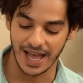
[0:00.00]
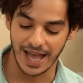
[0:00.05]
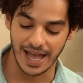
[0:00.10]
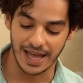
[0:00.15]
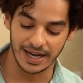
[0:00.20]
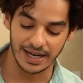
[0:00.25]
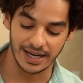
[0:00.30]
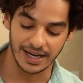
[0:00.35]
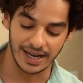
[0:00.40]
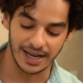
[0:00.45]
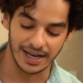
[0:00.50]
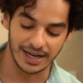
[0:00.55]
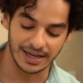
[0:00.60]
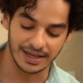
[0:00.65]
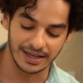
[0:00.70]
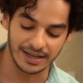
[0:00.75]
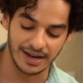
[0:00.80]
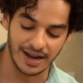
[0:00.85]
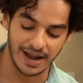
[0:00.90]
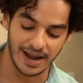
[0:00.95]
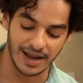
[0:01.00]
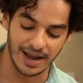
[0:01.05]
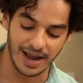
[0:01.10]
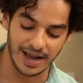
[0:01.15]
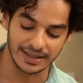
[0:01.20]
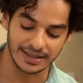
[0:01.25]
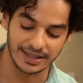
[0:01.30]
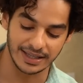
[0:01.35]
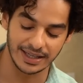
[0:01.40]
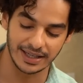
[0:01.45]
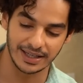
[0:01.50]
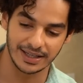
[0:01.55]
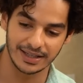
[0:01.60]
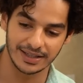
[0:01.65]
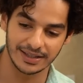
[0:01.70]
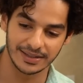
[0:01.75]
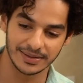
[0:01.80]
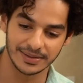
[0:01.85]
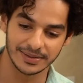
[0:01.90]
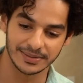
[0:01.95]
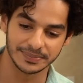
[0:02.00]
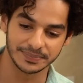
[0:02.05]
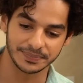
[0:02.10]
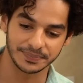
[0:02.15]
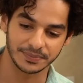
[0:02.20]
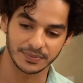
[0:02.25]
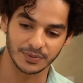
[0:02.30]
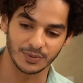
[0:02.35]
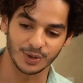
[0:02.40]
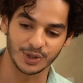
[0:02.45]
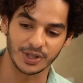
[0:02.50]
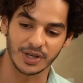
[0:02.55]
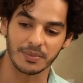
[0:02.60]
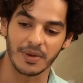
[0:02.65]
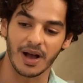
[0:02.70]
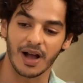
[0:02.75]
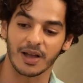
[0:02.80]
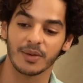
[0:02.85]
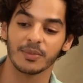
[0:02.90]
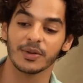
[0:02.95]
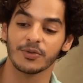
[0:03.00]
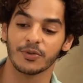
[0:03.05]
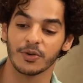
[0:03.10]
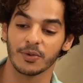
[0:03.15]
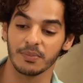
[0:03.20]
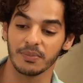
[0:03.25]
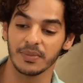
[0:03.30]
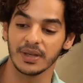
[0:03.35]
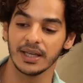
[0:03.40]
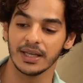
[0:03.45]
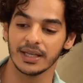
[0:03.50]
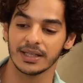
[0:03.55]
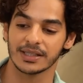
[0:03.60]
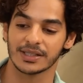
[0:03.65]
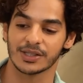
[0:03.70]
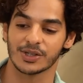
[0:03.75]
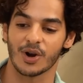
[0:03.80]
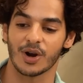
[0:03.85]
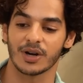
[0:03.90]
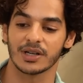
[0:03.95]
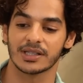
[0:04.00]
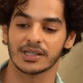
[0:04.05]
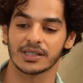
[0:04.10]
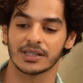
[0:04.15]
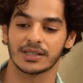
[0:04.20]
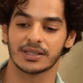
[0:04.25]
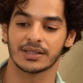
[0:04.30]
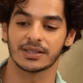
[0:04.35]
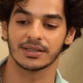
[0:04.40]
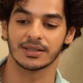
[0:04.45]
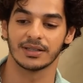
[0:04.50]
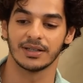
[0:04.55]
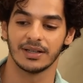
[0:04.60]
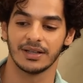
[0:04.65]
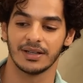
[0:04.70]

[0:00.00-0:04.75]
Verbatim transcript: And and uh, I think what's remarkable for me is not just